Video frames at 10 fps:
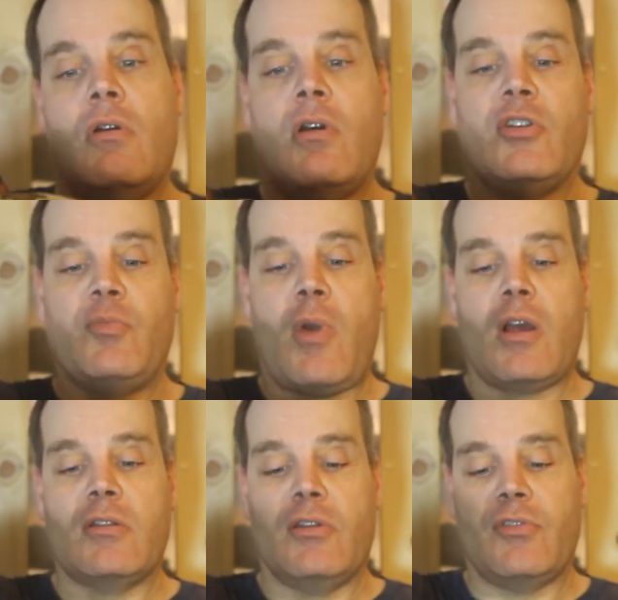
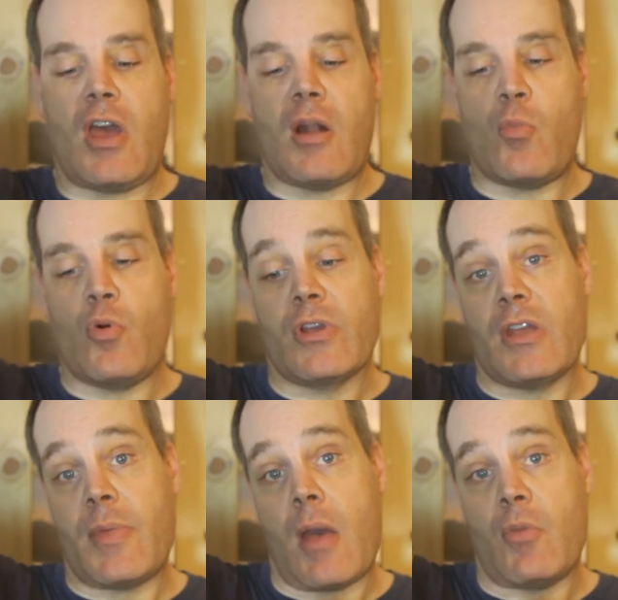expect this animal to
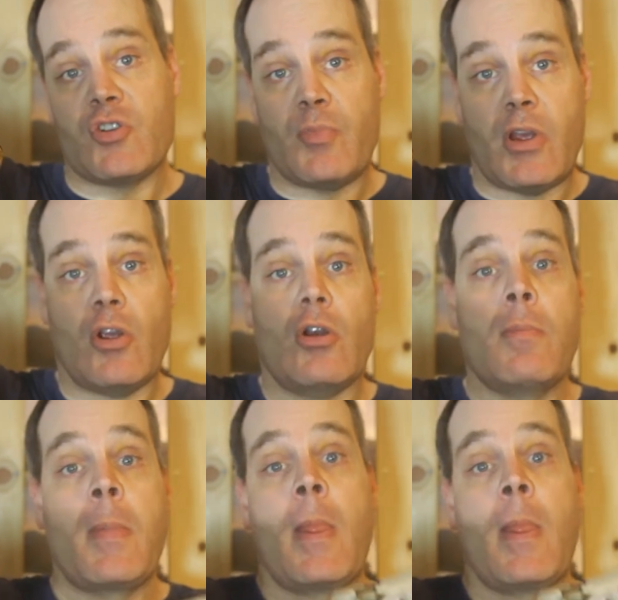get that much bigger.